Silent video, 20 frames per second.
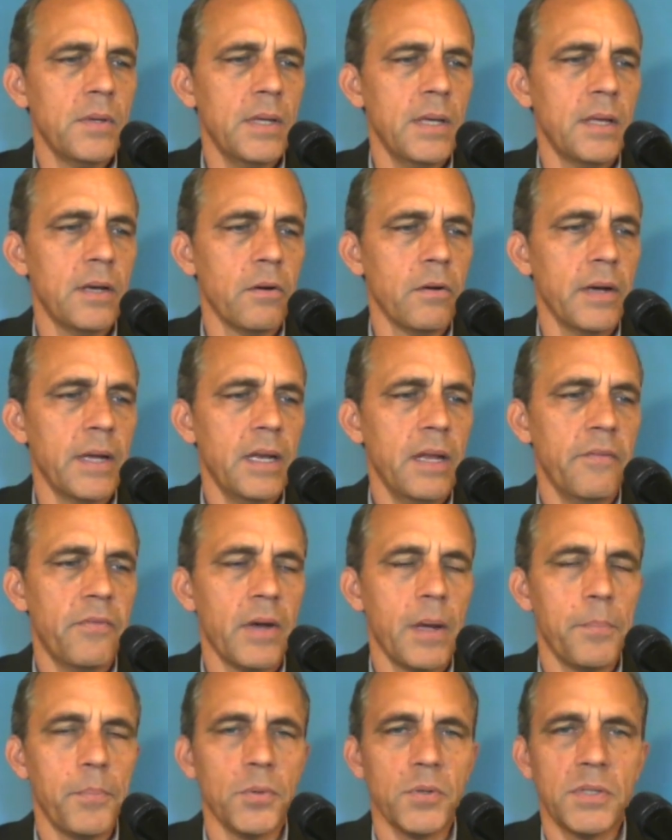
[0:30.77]
in our
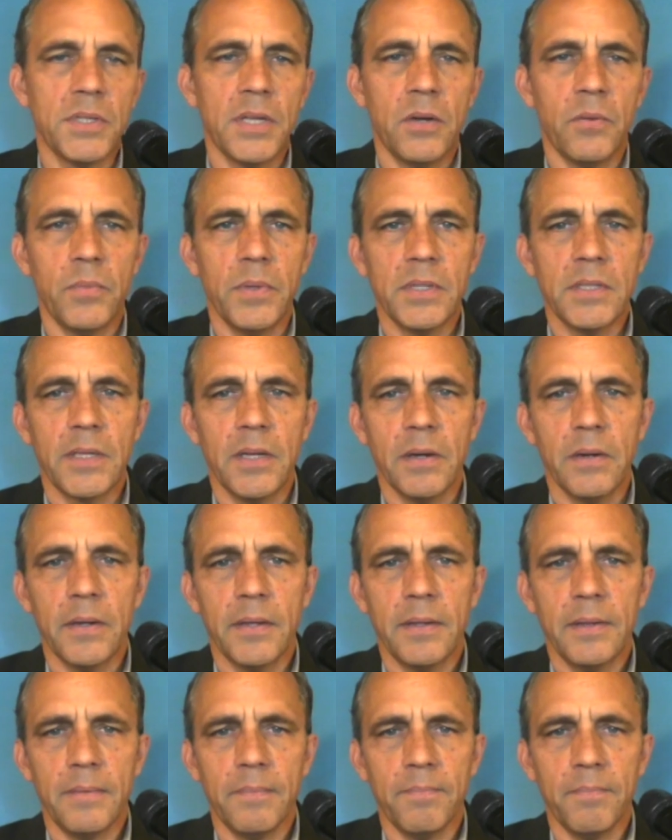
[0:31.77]
85% risk
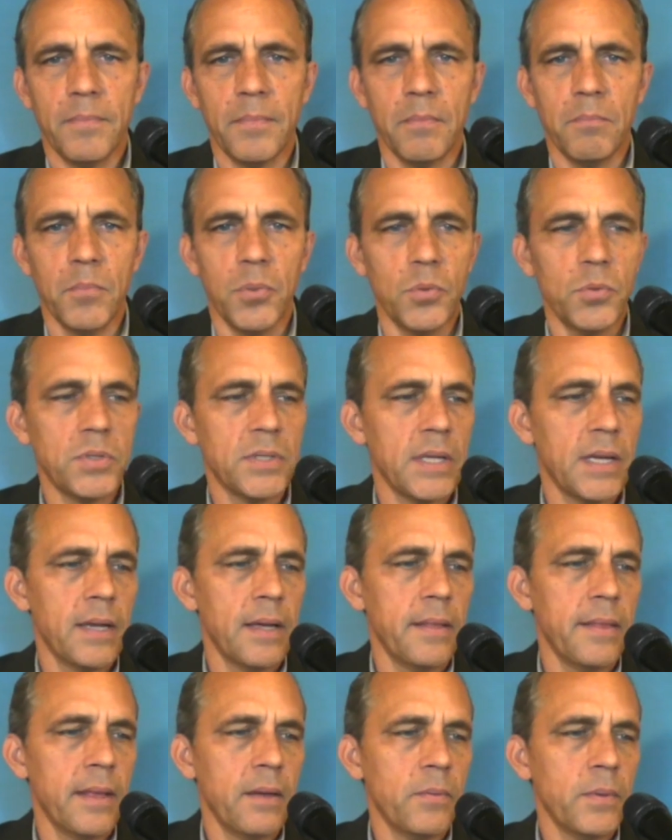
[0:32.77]
area. Bullseye
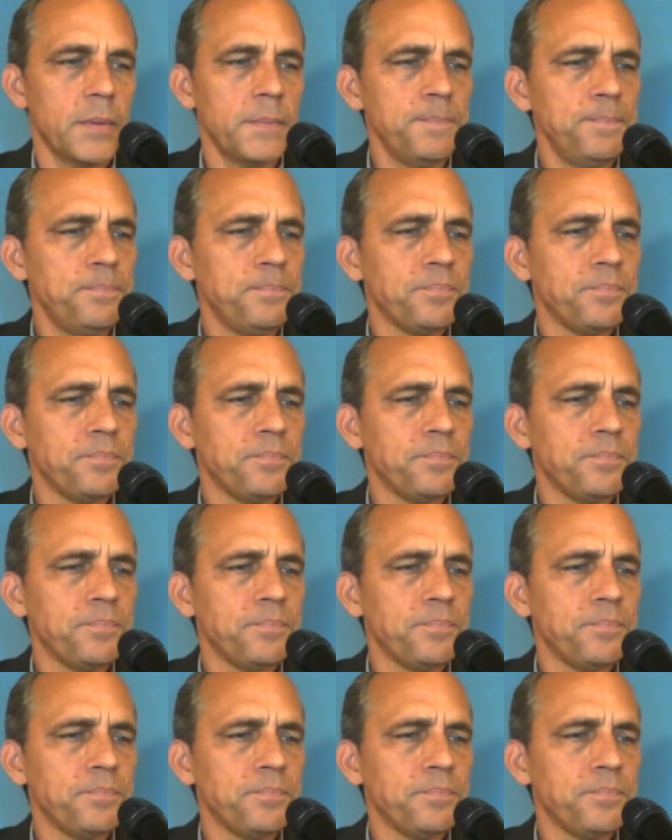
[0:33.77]
on that one.